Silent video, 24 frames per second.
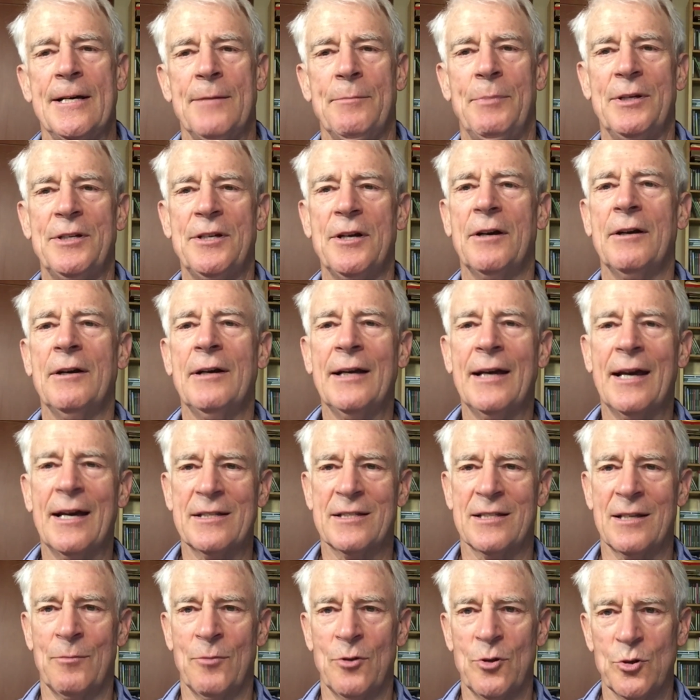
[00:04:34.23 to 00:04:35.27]
But you're going to get
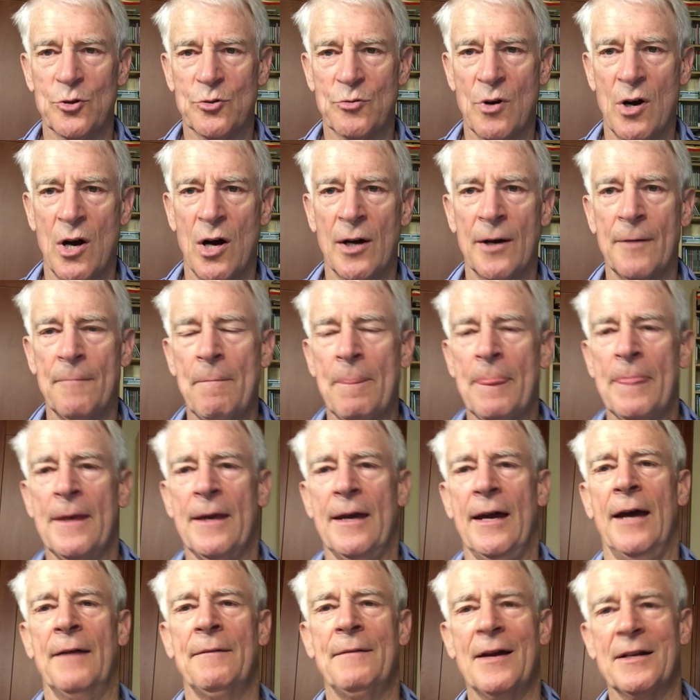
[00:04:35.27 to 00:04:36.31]
some of those wrong.
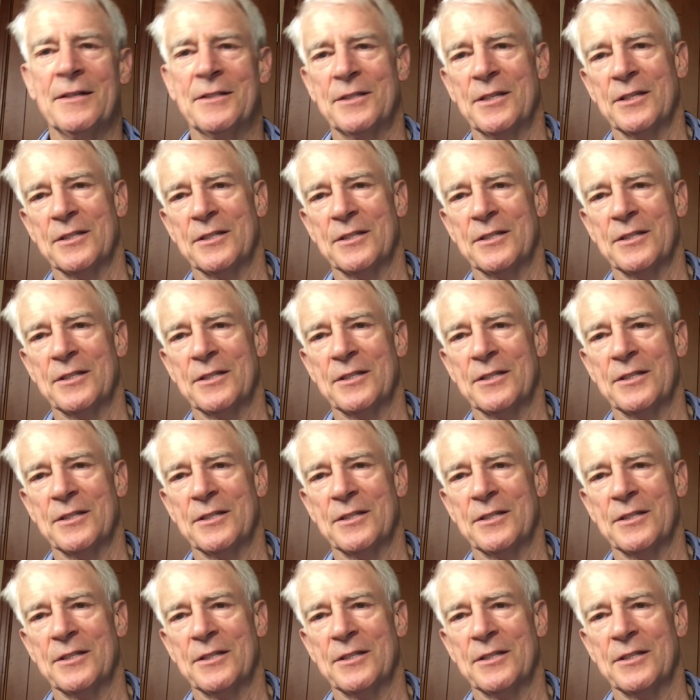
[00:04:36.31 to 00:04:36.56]
And that's